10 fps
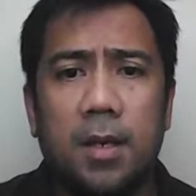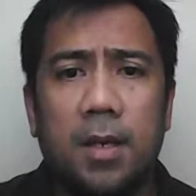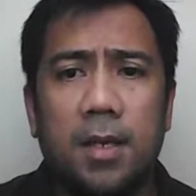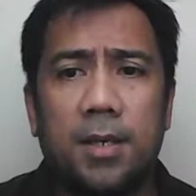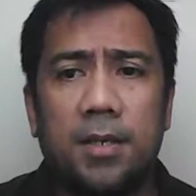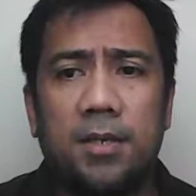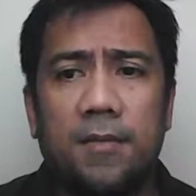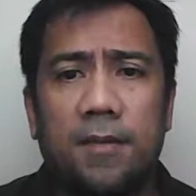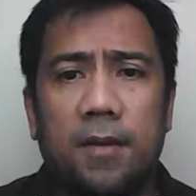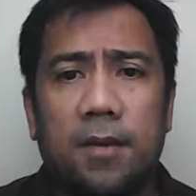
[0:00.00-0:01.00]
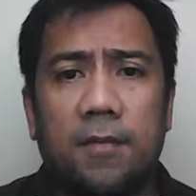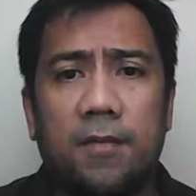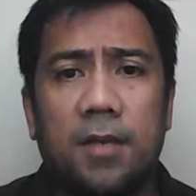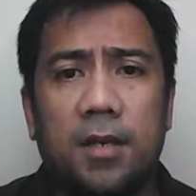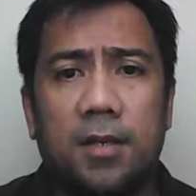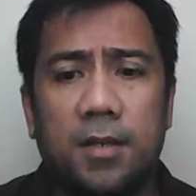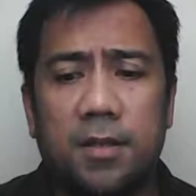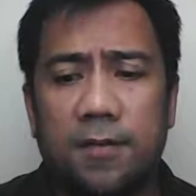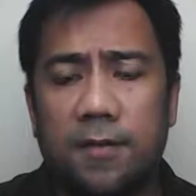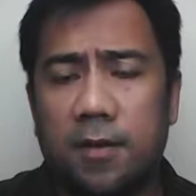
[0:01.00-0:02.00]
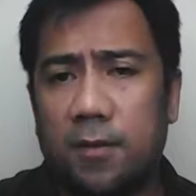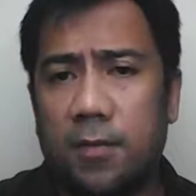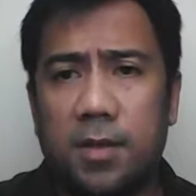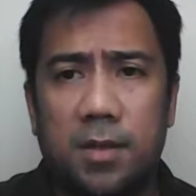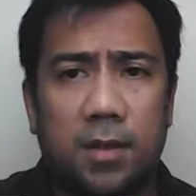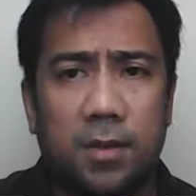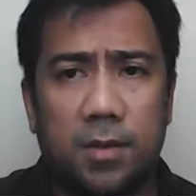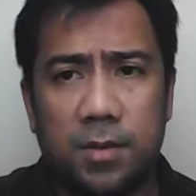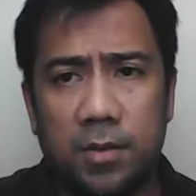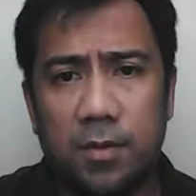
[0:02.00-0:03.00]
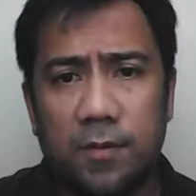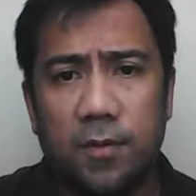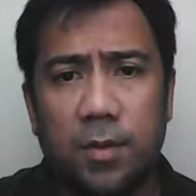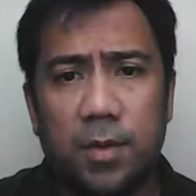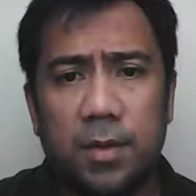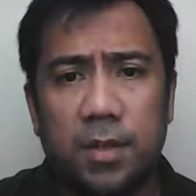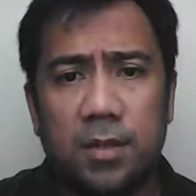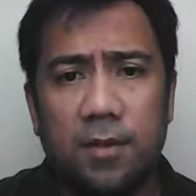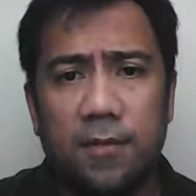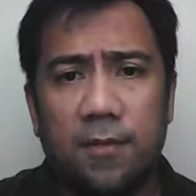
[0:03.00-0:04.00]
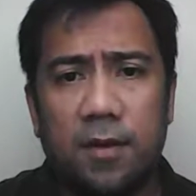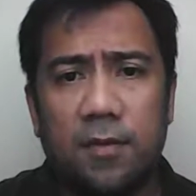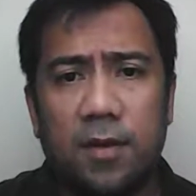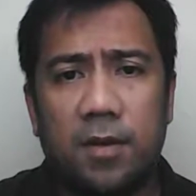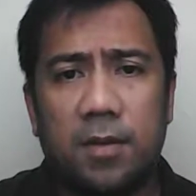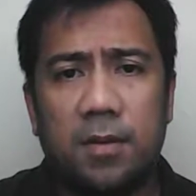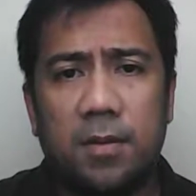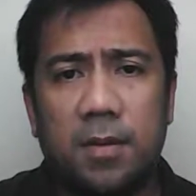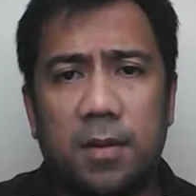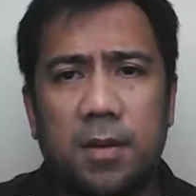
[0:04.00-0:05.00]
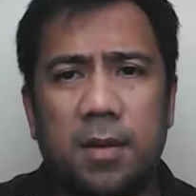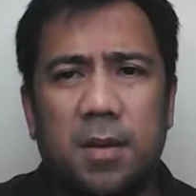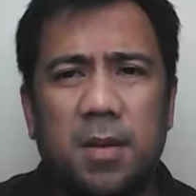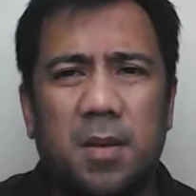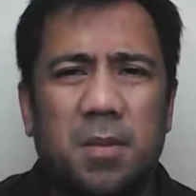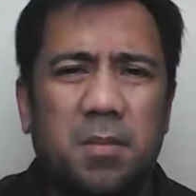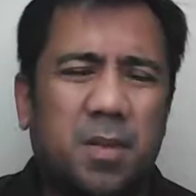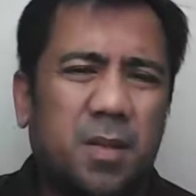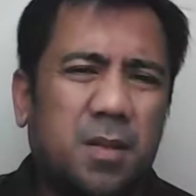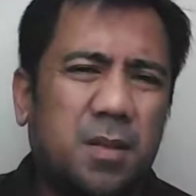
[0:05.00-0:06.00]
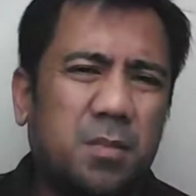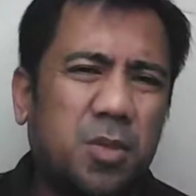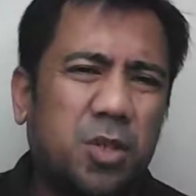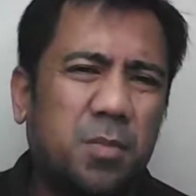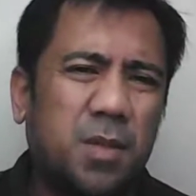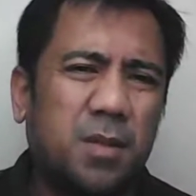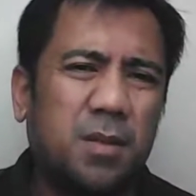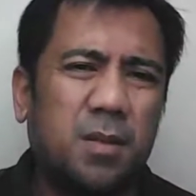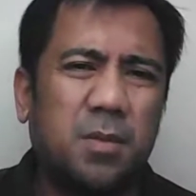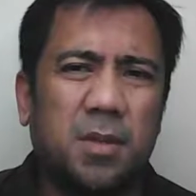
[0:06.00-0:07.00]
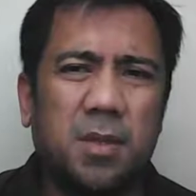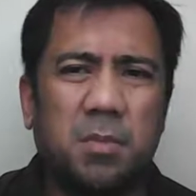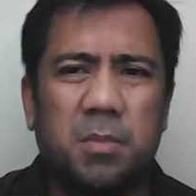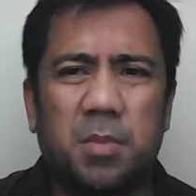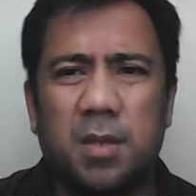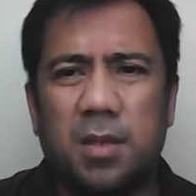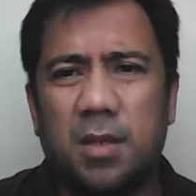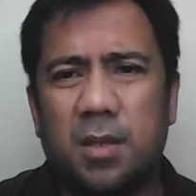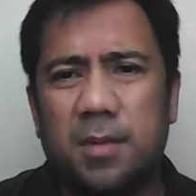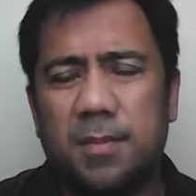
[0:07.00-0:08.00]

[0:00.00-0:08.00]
He takes d5, knight takes d5. Wesley could also go for queen takes d5 here. But bishop e3 will just be played, yeah.